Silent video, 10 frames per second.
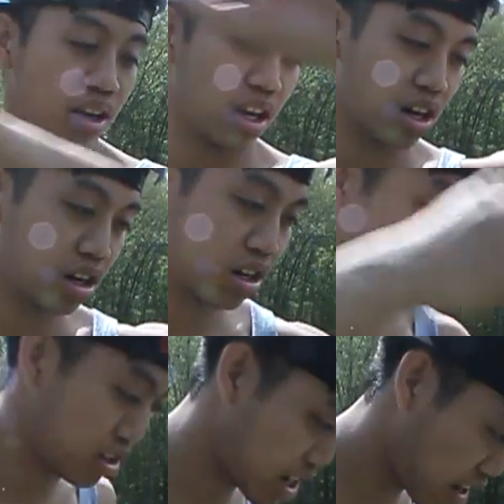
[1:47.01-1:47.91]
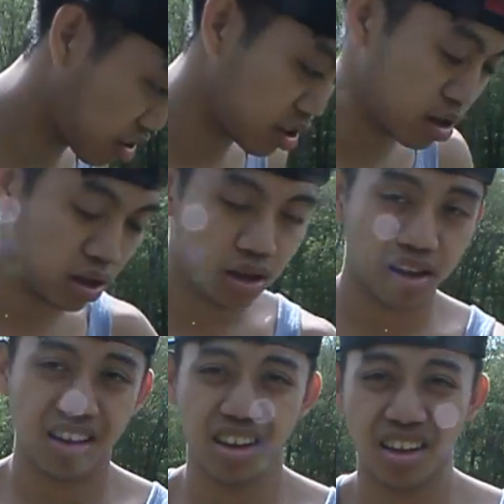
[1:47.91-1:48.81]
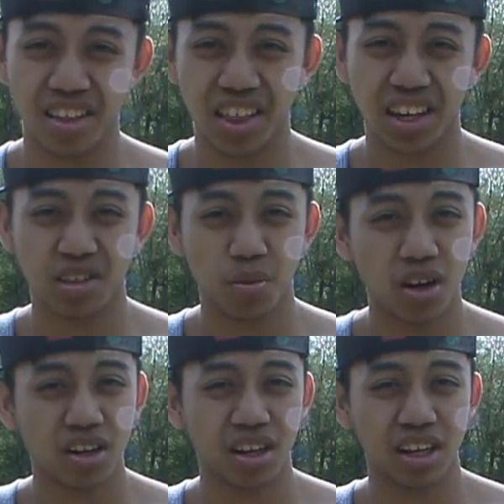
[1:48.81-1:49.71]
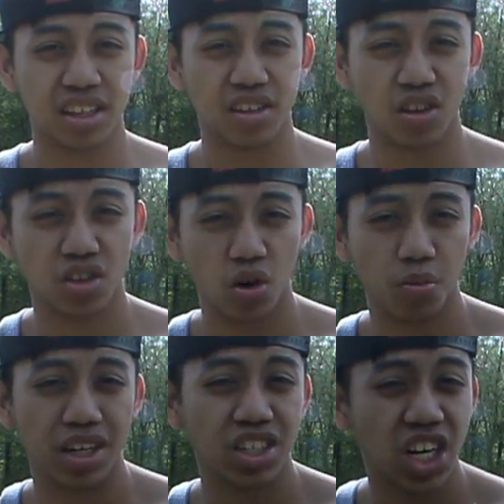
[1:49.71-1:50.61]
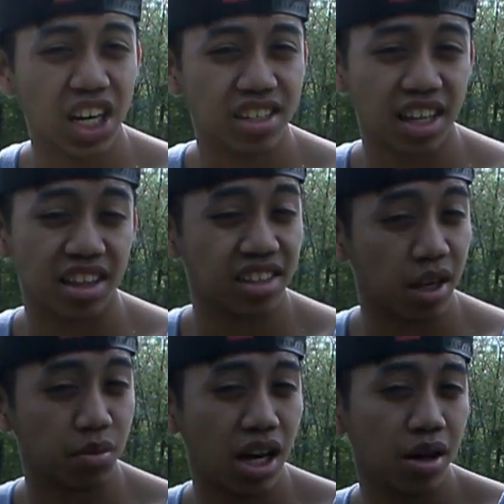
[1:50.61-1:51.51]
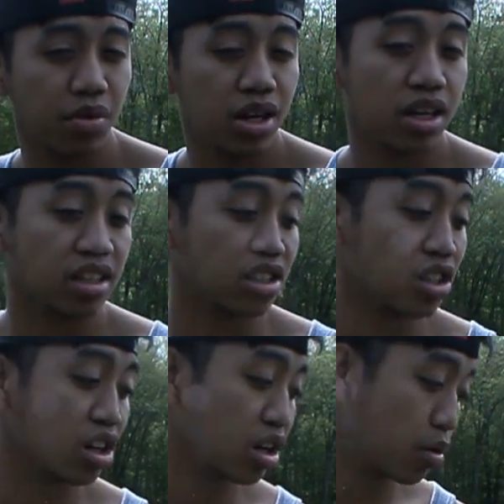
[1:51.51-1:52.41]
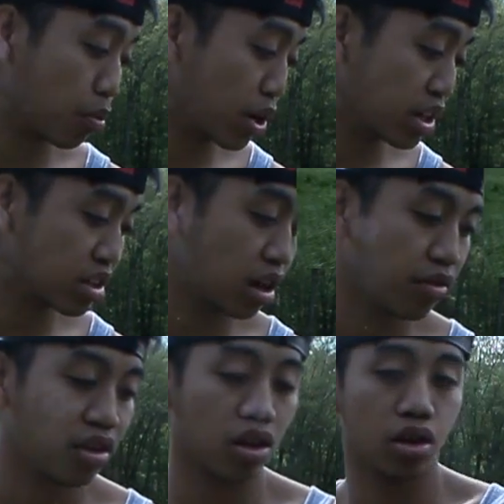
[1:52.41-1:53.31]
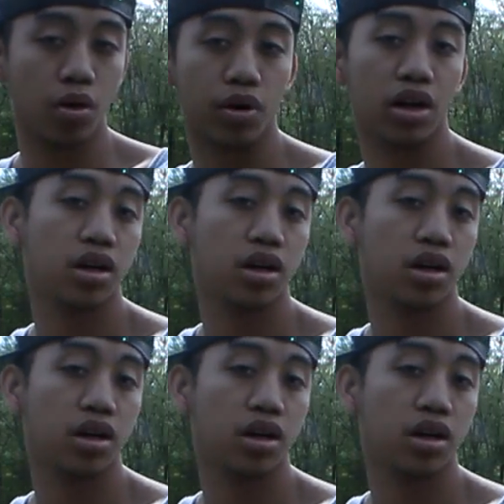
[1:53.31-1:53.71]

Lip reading: Here, down. The next part is also my chest at the same time is going to bring itself lower.